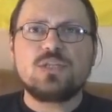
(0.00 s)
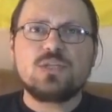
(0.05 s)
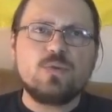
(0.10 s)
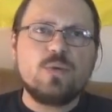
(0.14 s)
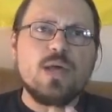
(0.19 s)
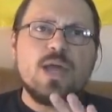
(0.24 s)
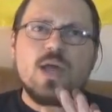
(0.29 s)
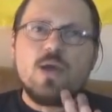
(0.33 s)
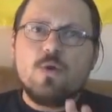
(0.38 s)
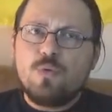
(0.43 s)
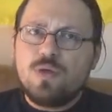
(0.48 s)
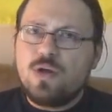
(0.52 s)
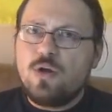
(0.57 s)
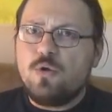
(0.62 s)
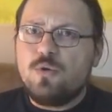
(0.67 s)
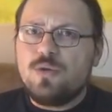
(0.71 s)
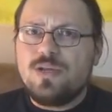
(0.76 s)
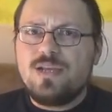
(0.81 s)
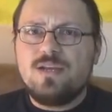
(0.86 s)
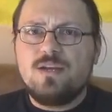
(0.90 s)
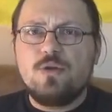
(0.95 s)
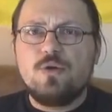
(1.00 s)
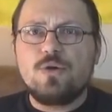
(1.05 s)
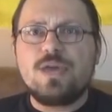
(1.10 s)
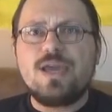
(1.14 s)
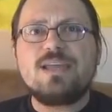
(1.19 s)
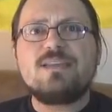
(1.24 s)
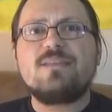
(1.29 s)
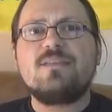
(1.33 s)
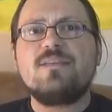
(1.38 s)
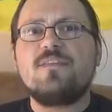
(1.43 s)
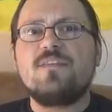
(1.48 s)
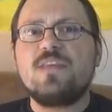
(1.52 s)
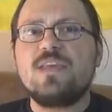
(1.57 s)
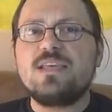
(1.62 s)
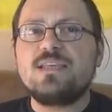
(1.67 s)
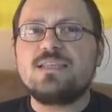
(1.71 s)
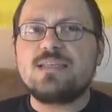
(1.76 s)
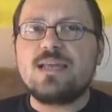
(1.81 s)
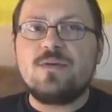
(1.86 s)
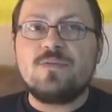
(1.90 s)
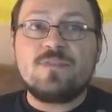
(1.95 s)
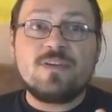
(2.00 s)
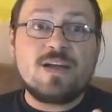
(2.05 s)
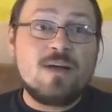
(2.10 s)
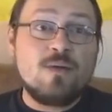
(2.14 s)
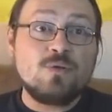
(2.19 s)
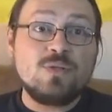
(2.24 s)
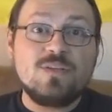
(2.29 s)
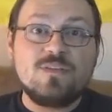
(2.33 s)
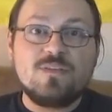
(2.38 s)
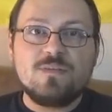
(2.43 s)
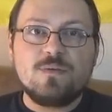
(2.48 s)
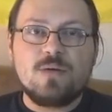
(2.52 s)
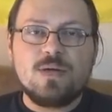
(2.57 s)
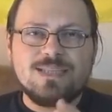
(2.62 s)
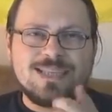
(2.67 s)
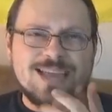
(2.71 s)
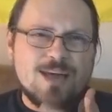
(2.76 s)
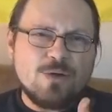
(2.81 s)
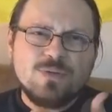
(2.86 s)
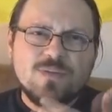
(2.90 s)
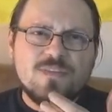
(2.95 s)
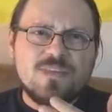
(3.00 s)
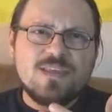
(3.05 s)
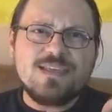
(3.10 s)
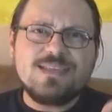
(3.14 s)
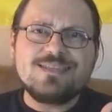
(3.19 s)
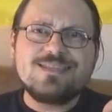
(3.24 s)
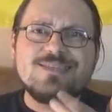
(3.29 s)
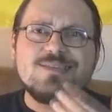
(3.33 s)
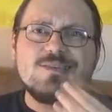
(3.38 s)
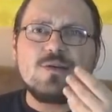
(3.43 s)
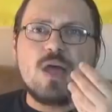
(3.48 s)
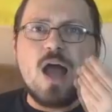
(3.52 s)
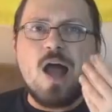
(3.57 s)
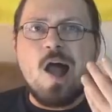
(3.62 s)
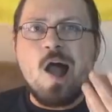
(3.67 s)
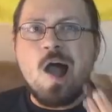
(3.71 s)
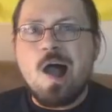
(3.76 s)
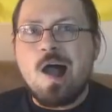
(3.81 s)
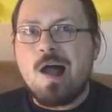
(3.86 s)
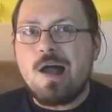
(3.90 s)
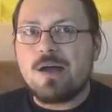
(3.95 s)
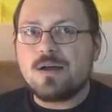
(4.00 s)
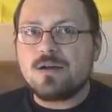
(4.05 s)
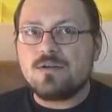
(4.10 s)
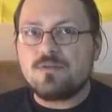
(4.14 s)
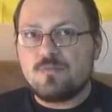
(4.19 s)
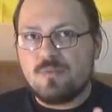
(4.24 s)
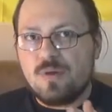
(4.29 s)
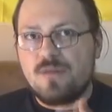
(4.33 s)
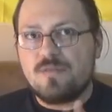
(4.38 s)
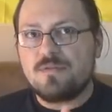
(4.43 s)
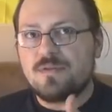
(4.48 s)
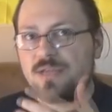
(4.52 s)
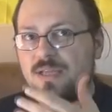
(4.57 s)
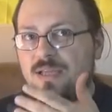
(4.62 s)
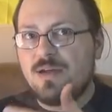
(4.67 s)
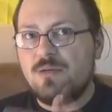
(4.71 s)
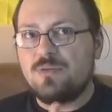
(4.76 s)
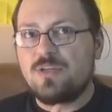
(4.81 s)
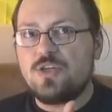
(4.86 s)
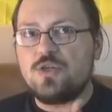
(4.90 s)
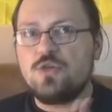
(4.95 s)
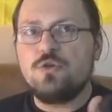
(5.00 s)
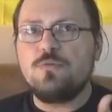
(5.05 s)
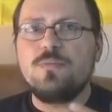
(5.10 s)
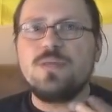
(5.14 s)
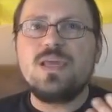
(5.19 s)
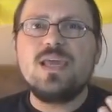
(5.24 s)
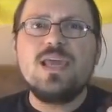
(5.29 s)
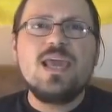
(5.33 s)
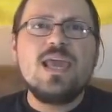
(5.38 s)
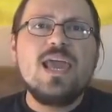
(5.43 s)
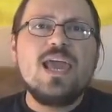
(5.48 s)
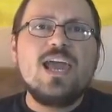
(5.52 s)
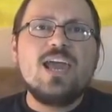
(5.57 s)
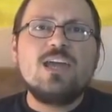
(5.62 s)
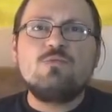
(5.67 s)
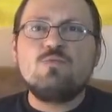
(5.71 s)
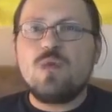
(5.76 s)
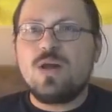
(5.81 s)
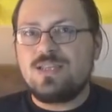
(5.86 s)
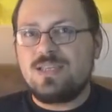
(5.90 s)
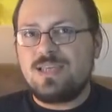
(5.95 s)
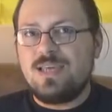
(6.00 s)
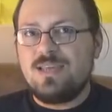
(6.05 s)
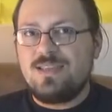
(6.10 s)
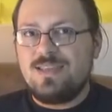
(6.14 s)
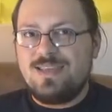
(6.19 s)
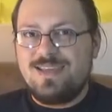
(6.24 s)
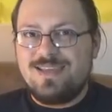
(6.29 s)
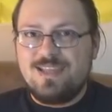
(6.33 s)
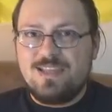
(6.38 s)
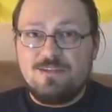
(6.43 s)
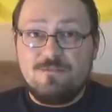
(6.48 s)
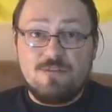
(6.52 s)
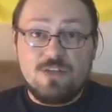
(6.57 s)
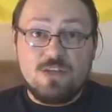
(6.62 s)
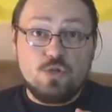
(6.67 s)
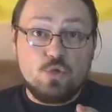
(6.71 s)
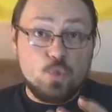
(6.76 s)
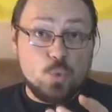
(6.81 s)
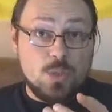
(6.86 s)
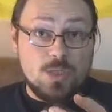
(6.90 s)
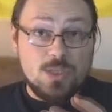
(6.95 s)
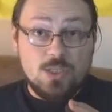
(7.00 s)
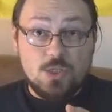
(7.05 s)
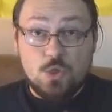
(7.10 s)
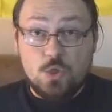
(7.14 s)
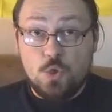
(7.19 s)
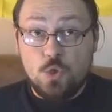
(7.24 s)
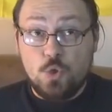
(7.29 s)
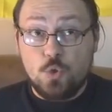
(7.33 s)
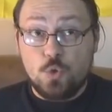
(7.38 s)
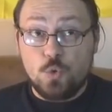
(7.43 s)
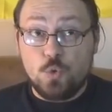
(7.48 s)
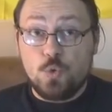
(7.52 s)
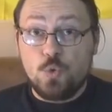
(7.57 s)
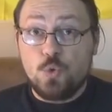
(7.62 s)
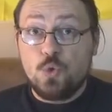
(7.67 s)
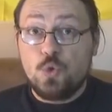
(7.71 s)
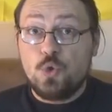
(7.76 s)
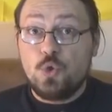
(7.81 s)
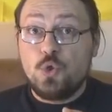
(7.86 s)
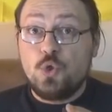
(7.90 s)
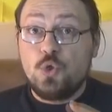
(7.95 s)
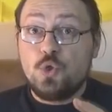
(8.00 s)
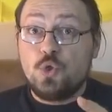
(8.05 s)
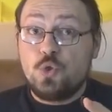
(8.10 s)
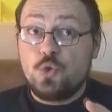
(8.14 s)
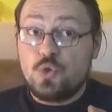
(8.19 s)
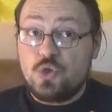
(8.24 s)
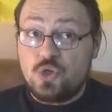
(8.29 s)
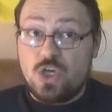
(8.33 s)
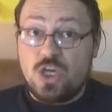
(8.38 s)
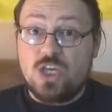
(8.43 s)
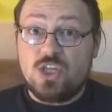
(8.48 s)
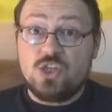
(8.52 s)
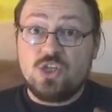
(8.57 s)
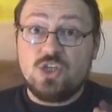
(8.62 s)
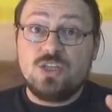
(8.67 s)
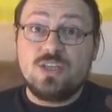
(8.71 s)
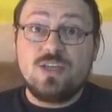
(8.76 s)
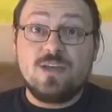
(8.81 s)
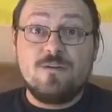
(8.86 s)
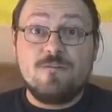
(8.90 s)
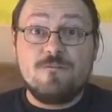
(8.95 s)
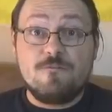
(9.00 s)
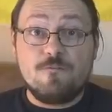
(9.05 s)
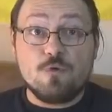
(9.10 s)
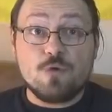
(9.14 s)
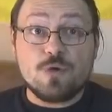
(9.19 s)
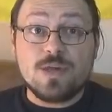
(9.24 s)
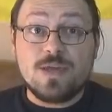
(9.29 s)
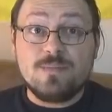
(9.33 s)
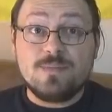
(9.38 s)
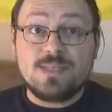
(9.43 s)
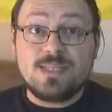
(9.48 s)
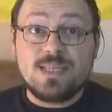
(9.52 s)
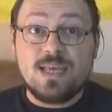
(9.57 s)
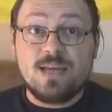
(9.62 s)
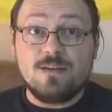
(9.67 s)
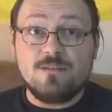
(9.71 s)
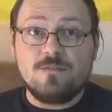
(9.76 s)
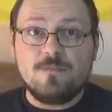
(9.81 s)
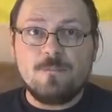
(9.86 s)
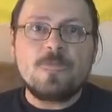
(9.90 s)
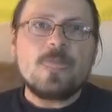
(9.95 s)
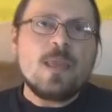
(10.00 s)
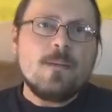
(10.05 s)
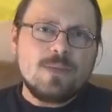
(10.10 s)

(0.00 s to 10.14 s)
So we'll only look at the things of how the things are rather than how they should be, and what can the individual do to change it for himself.